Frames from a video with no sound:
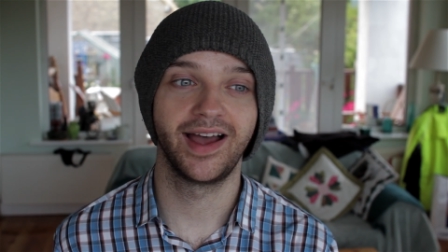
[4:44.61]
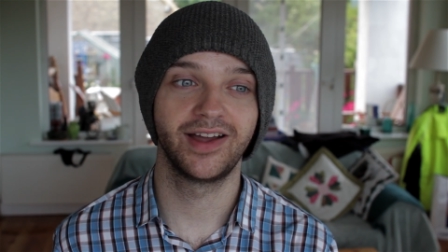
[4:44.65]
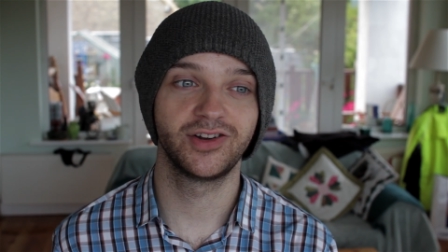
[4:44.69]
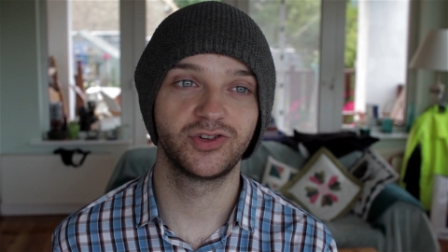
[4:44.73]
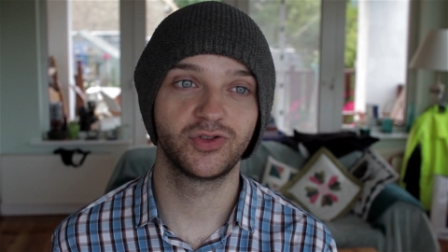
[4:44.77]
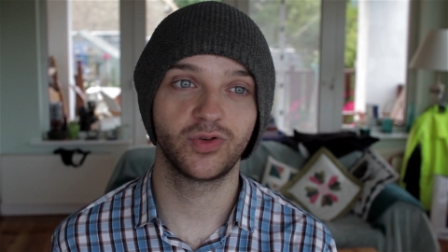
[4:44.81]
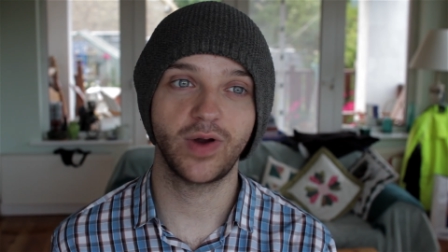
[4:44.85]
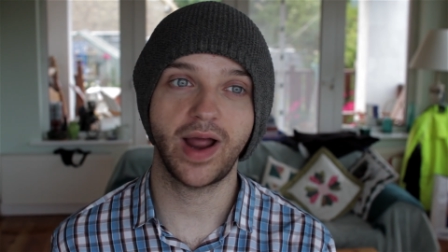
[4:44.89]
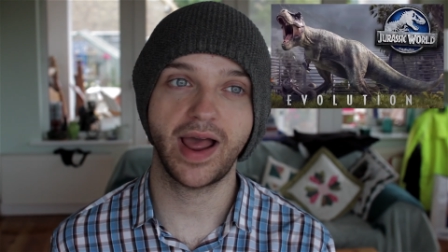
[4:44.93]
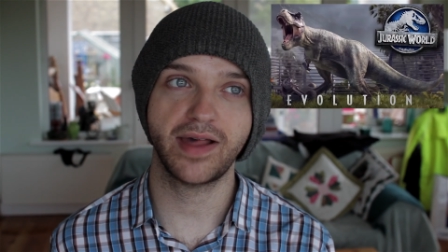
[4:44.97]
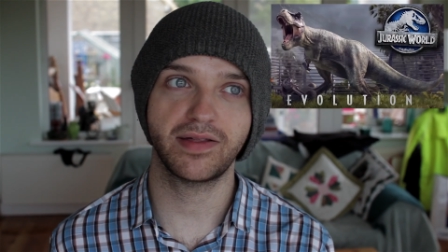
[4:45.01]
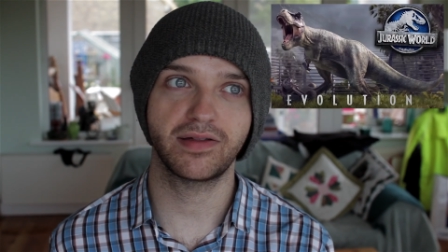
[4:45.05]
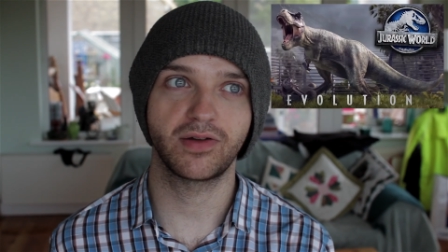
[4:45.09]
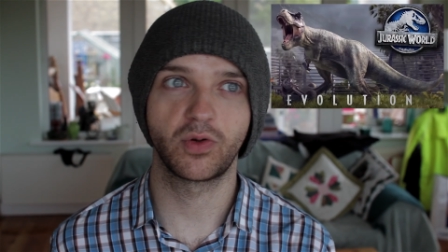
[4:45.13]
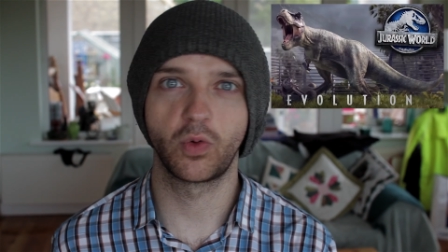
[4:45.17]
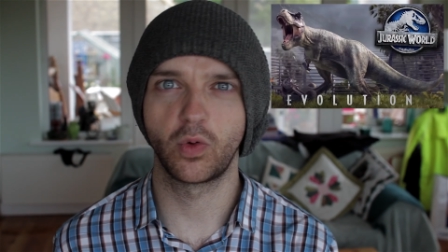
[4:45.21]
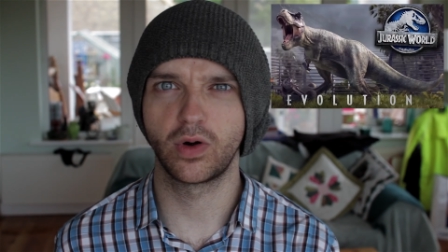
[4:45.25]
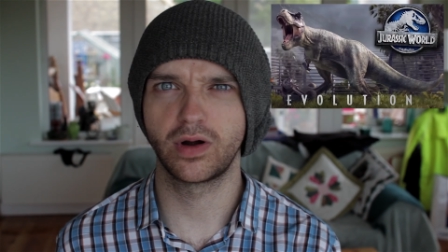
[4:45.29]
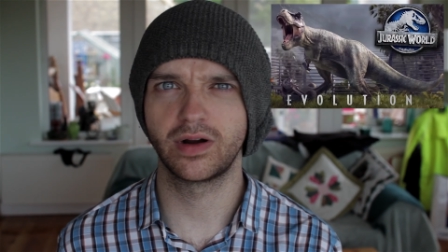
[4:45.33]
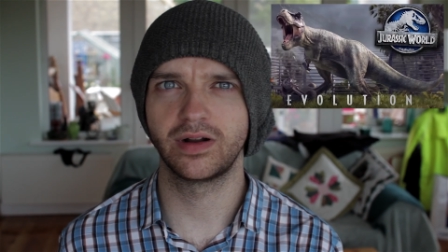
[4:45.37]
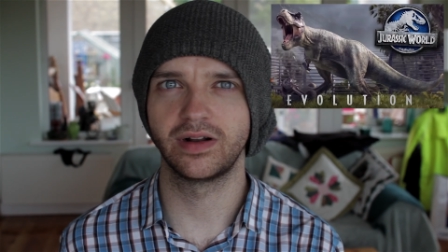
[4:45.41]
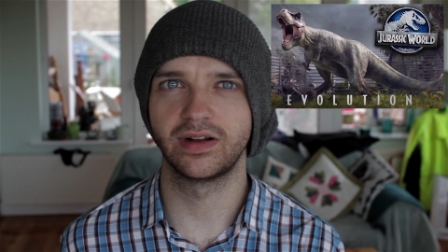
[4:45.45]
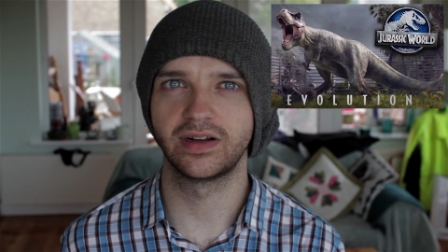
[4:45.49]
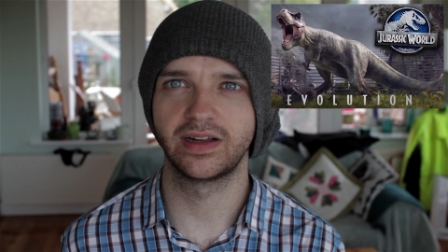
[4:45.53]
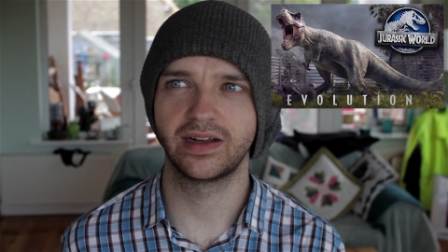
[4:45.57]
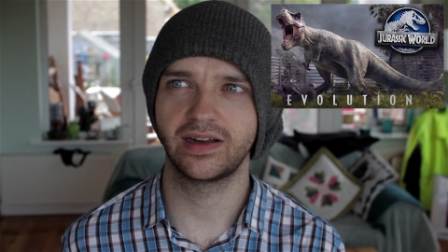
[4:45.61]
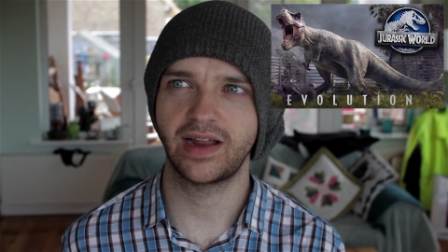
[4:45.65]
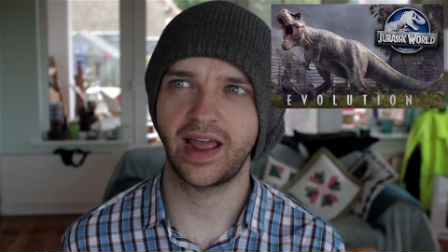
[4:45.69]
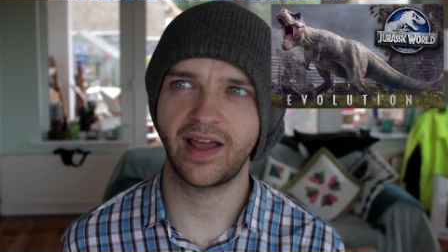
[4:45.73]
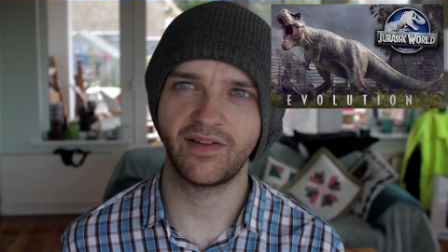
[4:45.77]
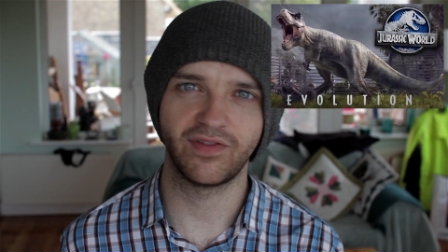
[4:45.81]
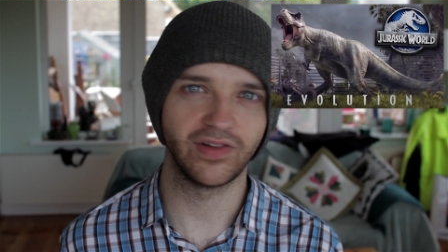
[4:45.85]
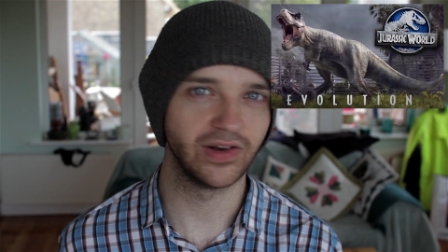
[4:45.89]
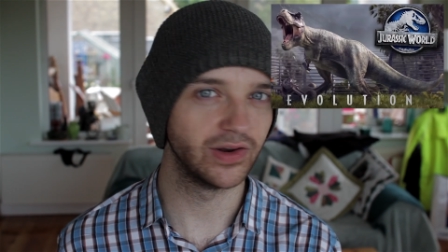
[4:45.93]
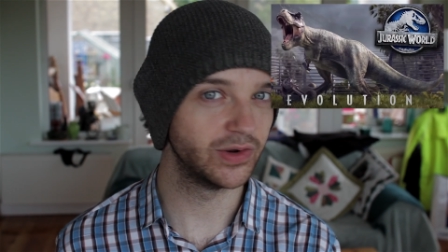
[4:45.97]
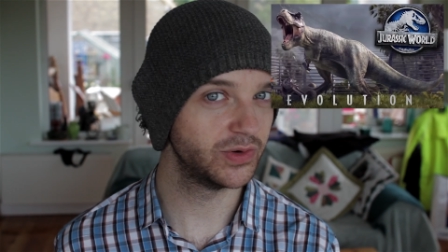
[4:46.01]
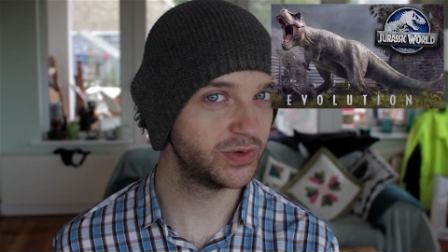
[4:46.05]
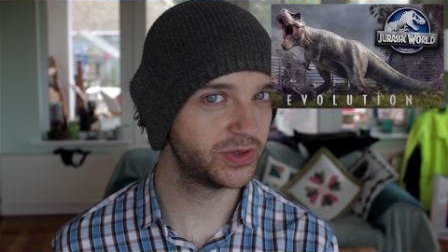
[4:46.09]
Jurassic World
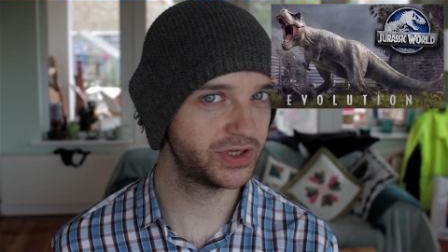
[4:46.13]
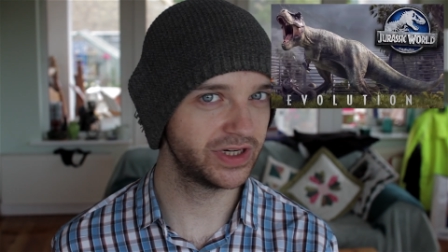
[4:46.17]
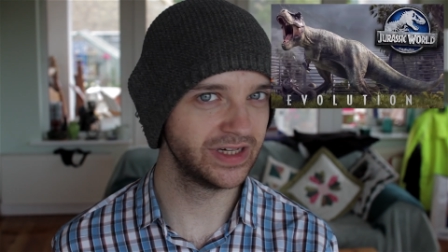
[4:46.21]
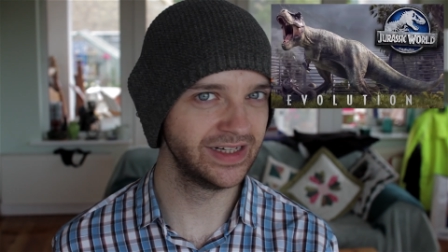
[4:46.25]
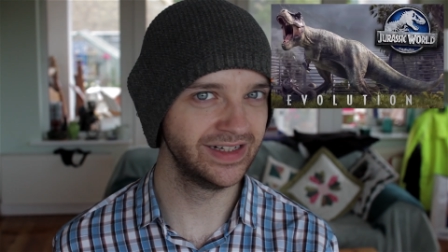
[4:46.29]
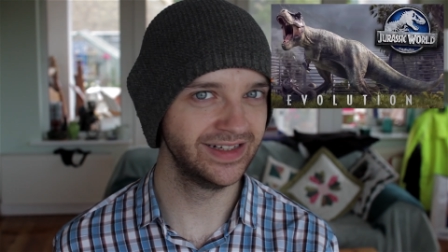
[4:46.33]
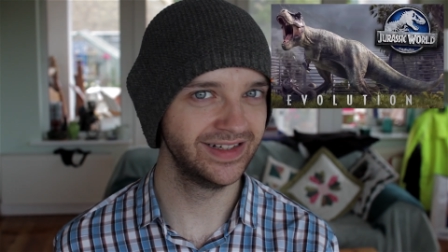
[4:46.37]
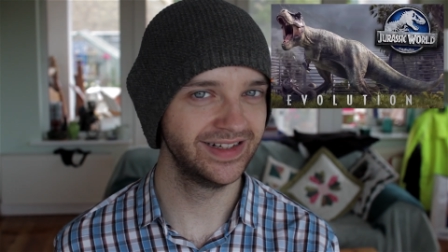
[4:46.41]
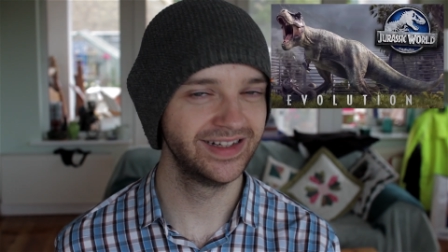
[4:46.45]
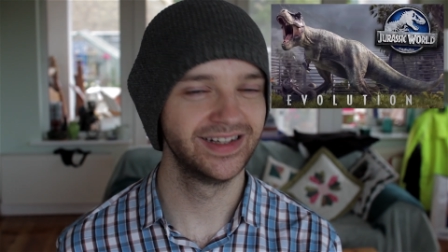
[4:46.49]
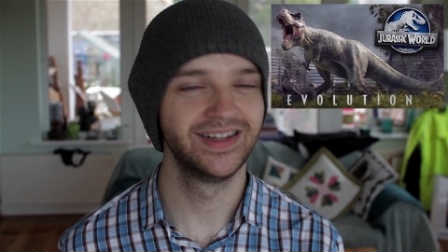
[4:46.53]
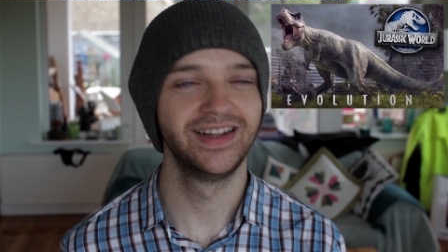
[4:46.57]
Evolution.